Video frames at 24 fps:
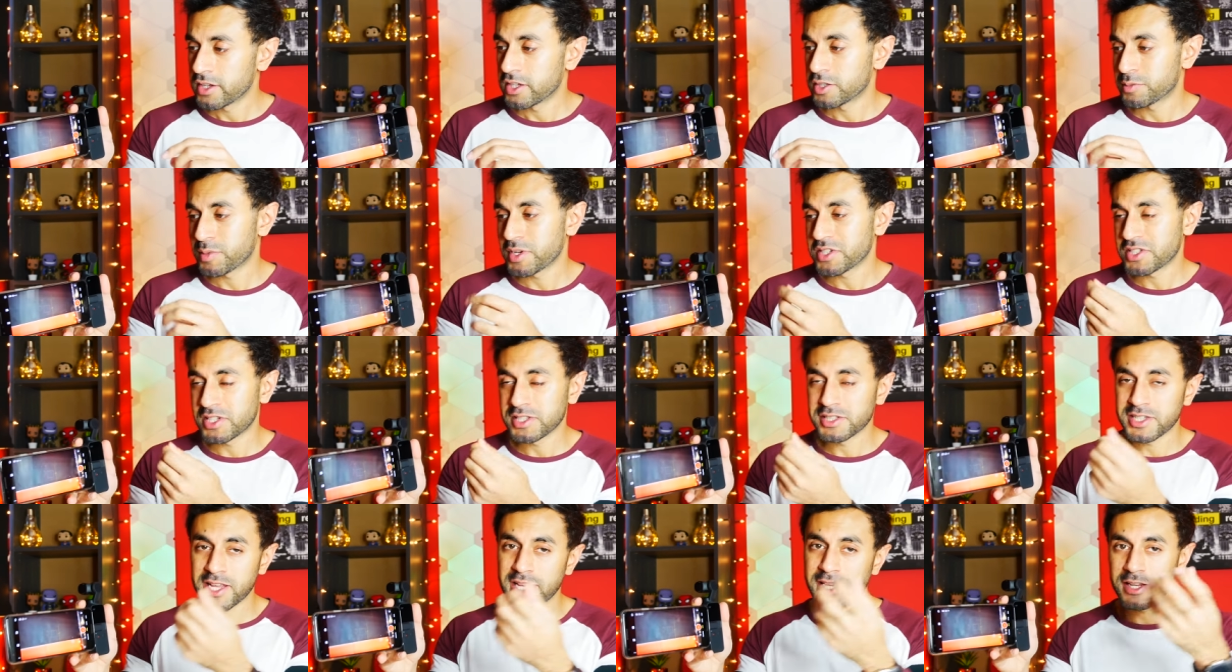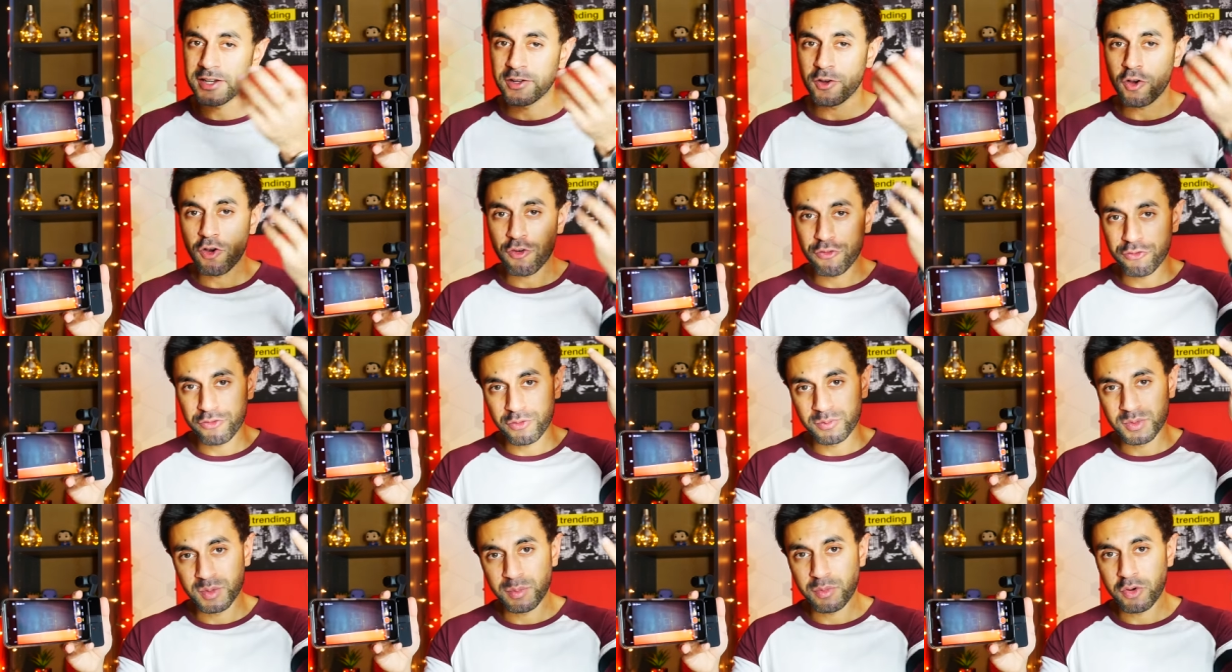It's basically taking it
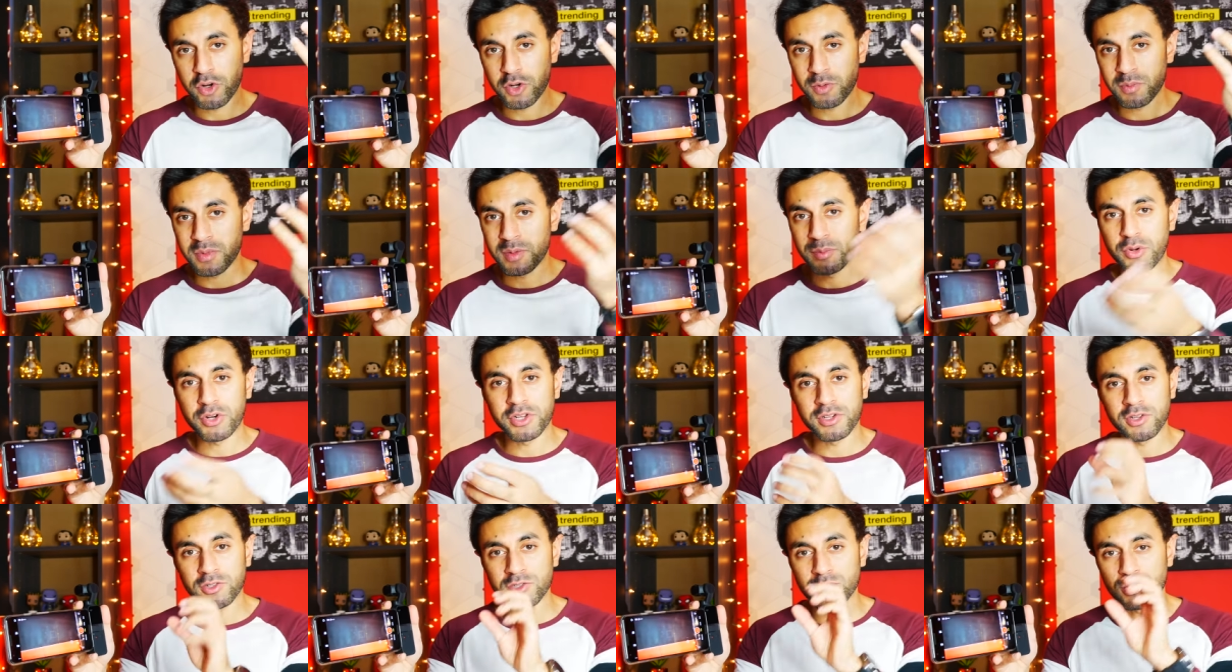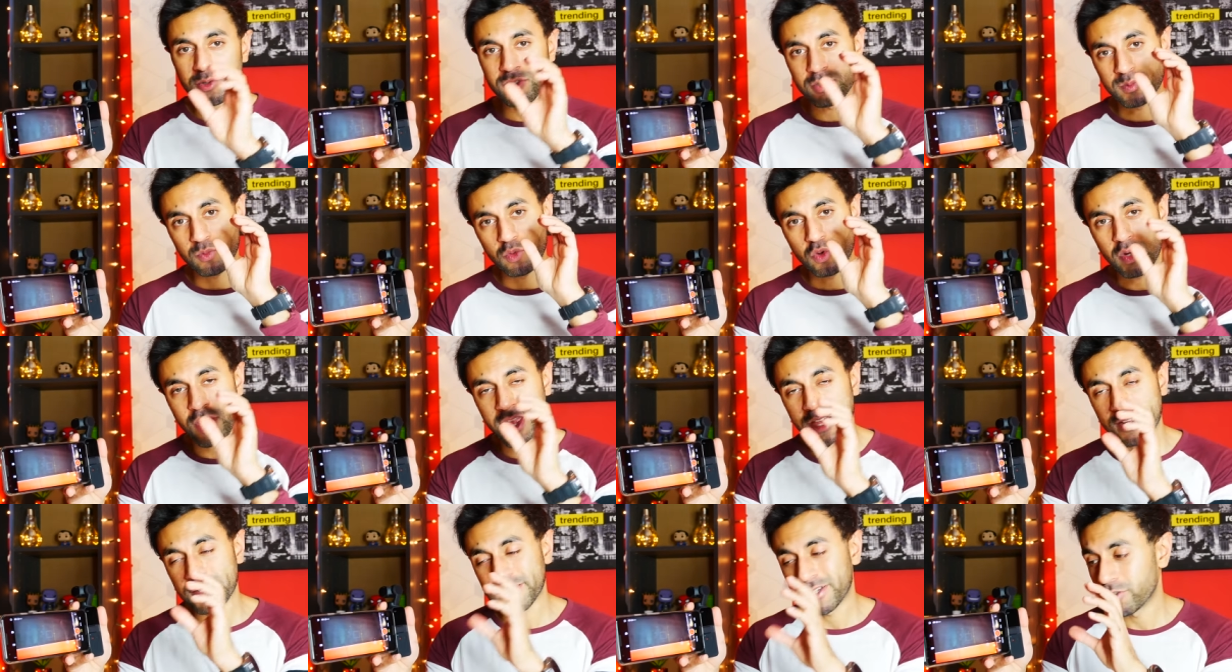off from the bottom and putting it onto a small
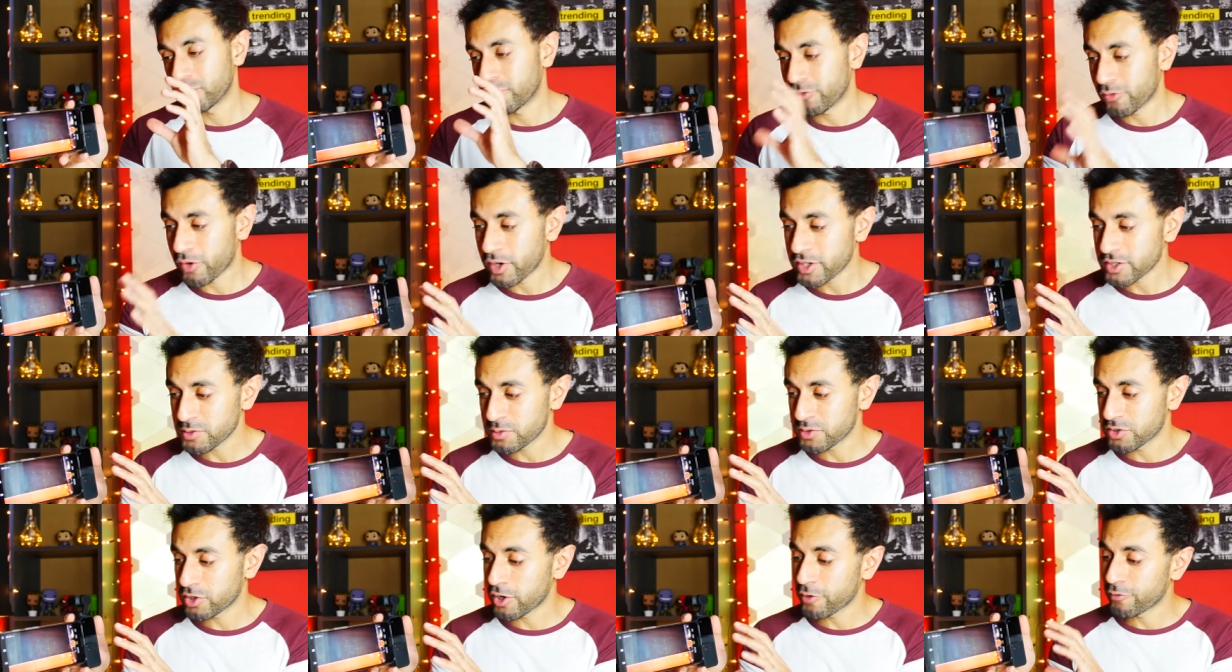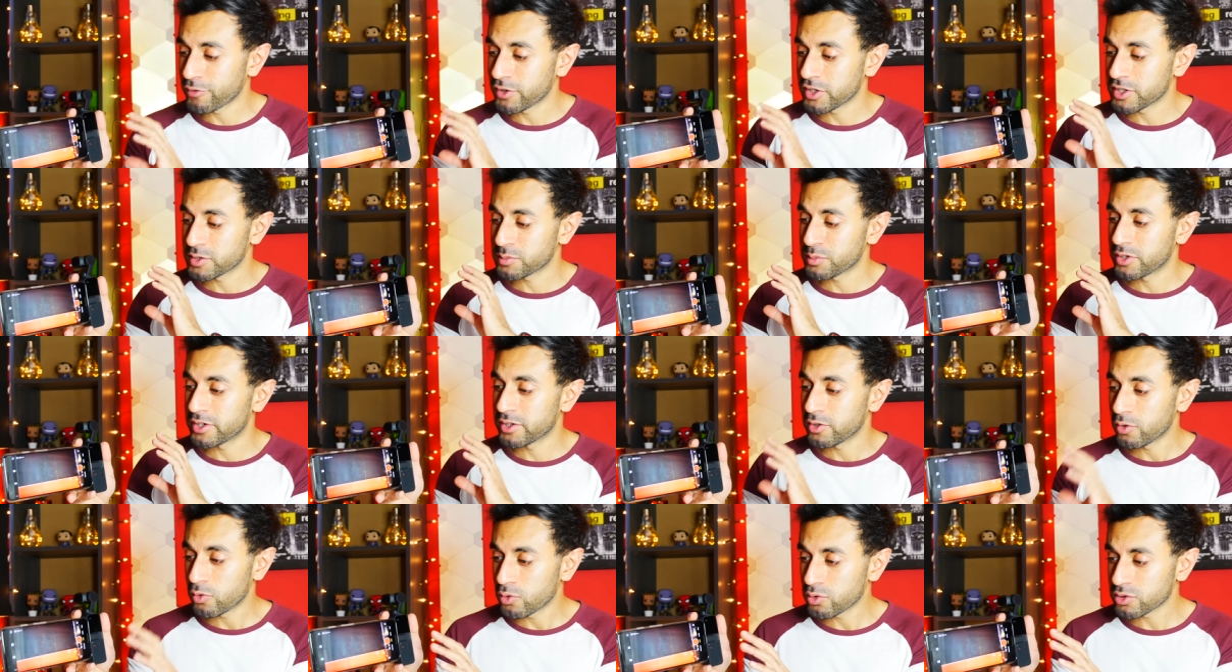handheld device, which I think is
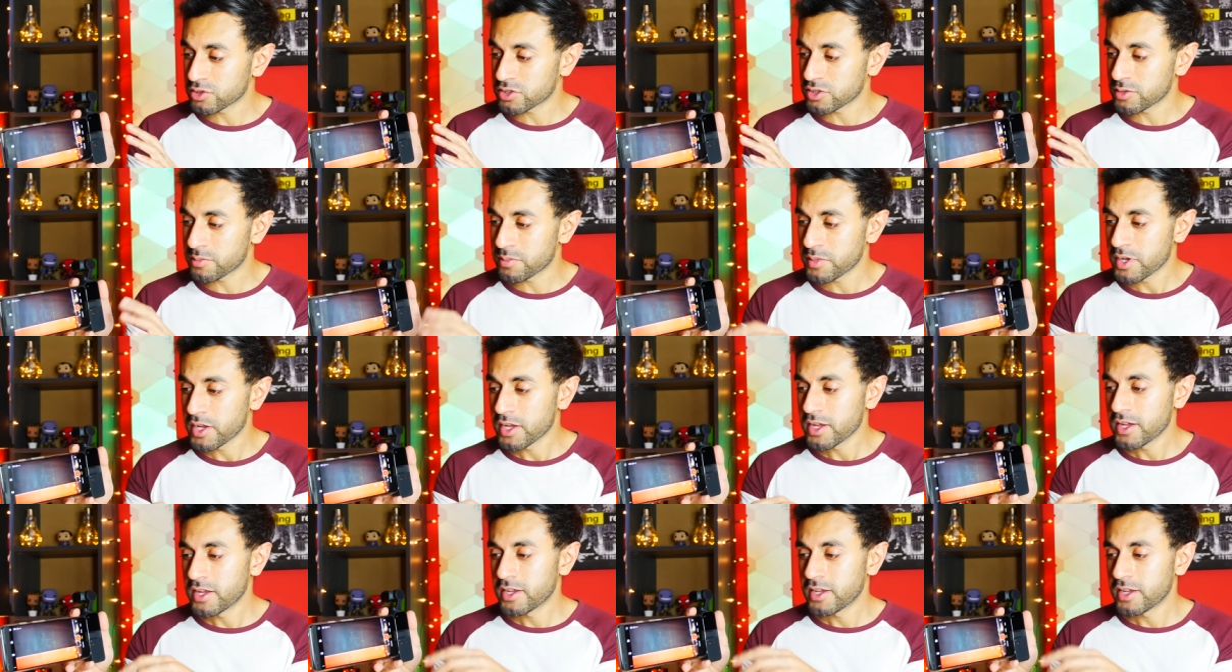pretty awesome.